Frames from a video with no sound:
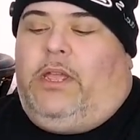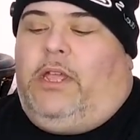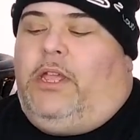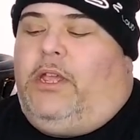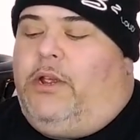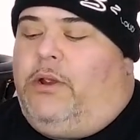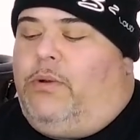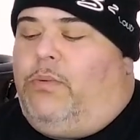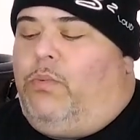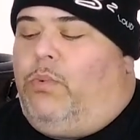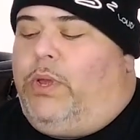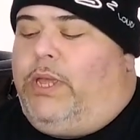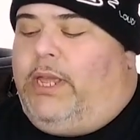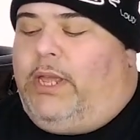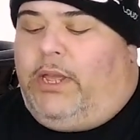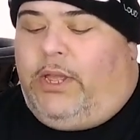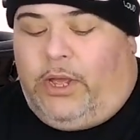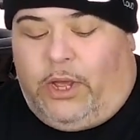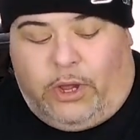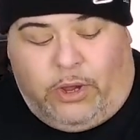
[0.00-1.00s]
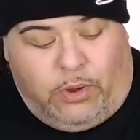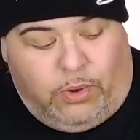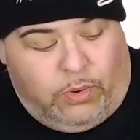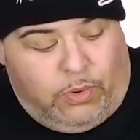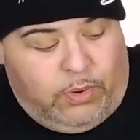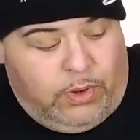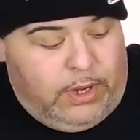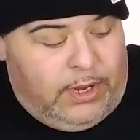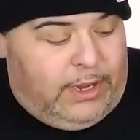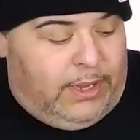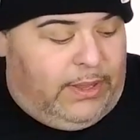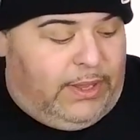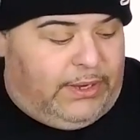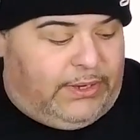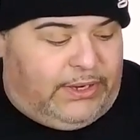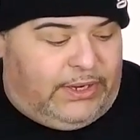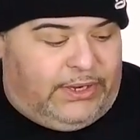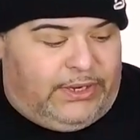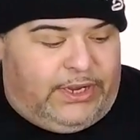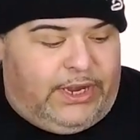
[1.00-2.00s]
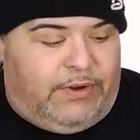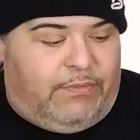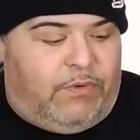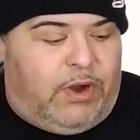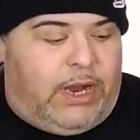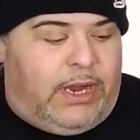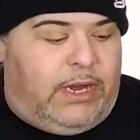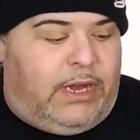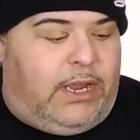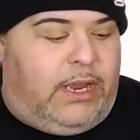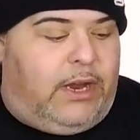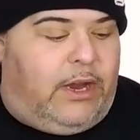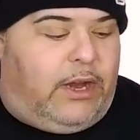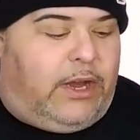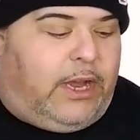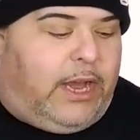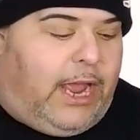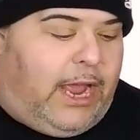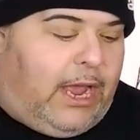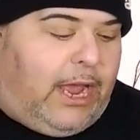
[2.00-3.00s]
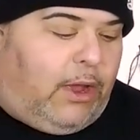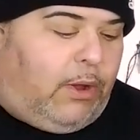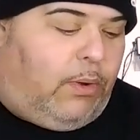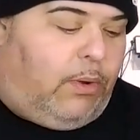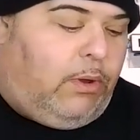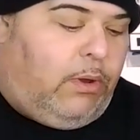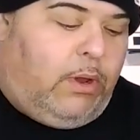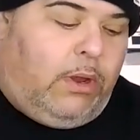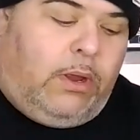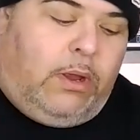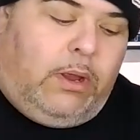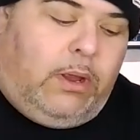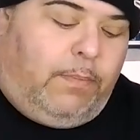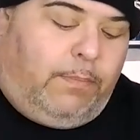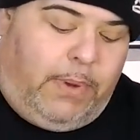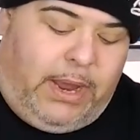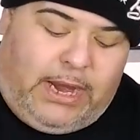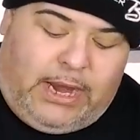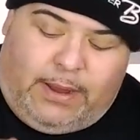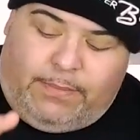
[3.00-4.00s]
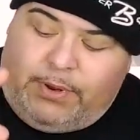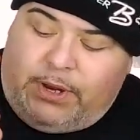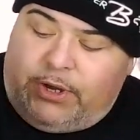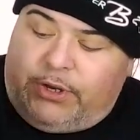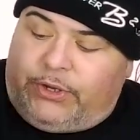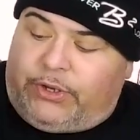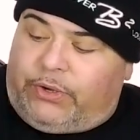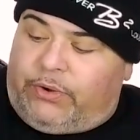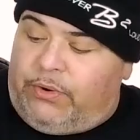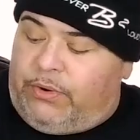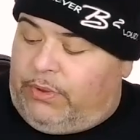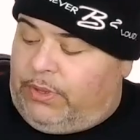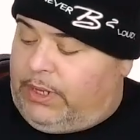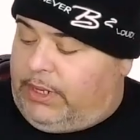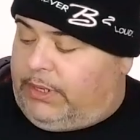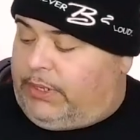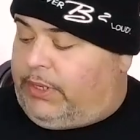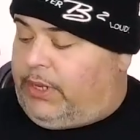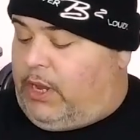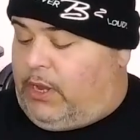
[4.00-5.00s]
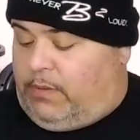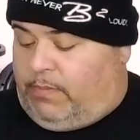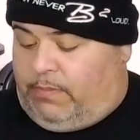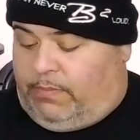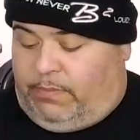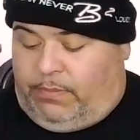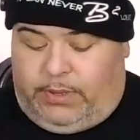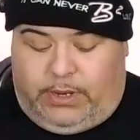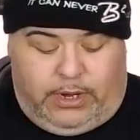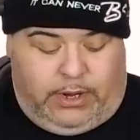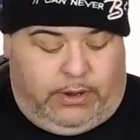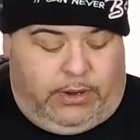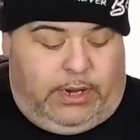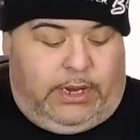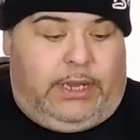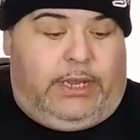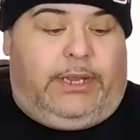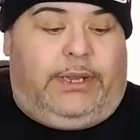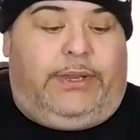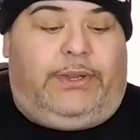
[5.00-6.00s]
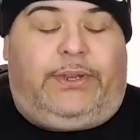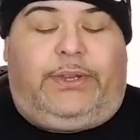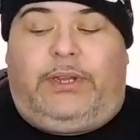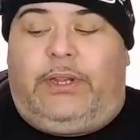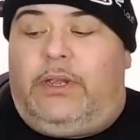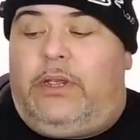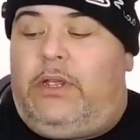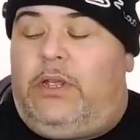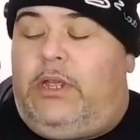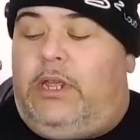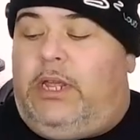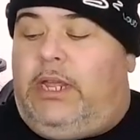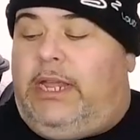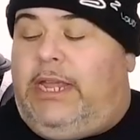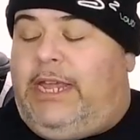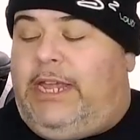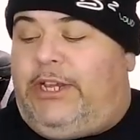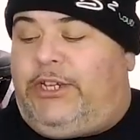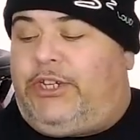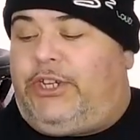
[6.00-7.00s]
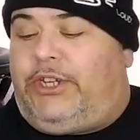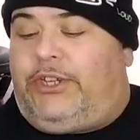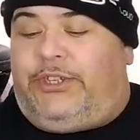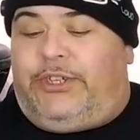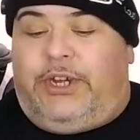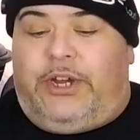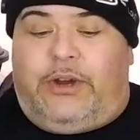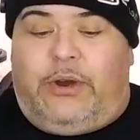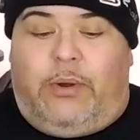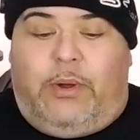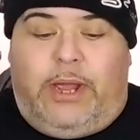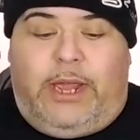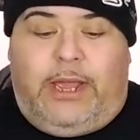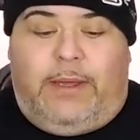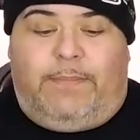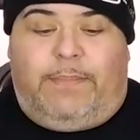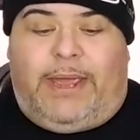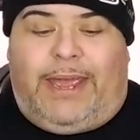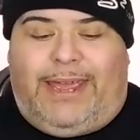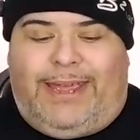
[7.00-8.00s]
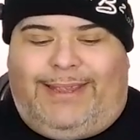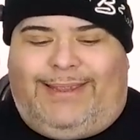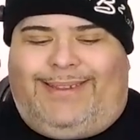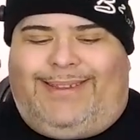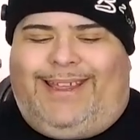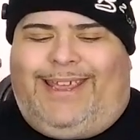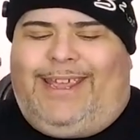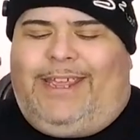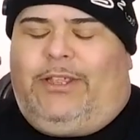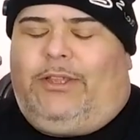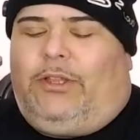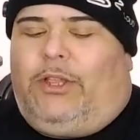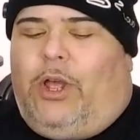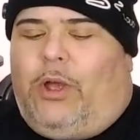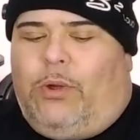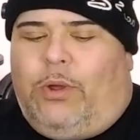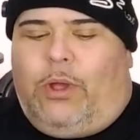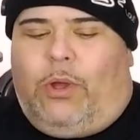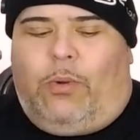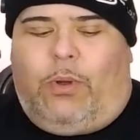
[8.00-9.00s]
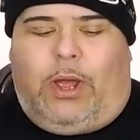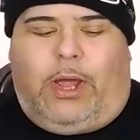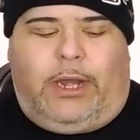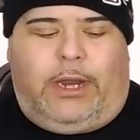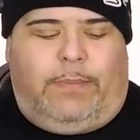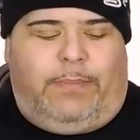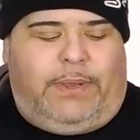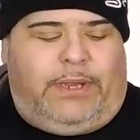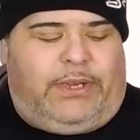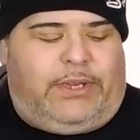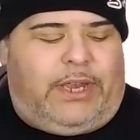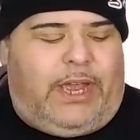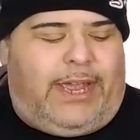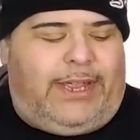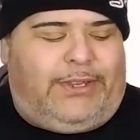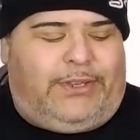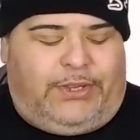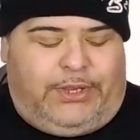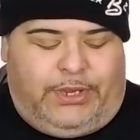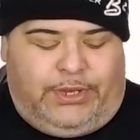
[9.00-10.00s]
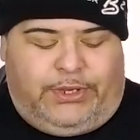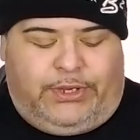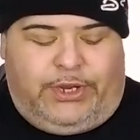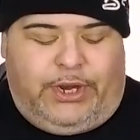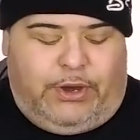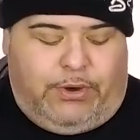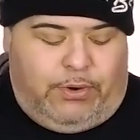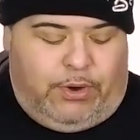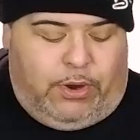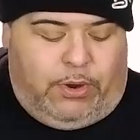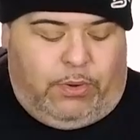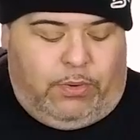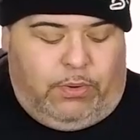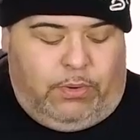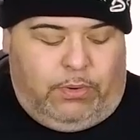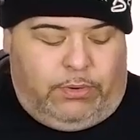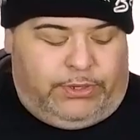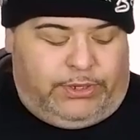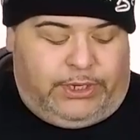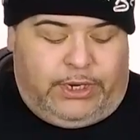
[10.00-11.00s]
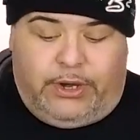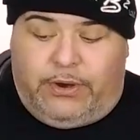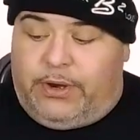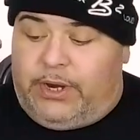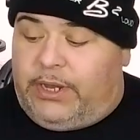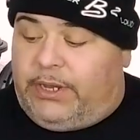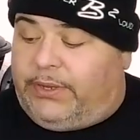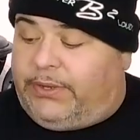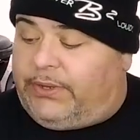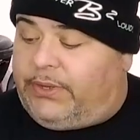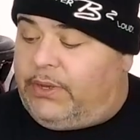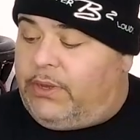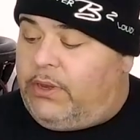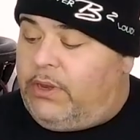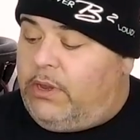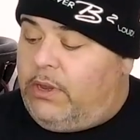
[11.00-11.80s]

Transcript: Here we go. This is it right here. Now, man, I'm going to screw this up. There is, each Zero amp has a logo on it besides the Zero series.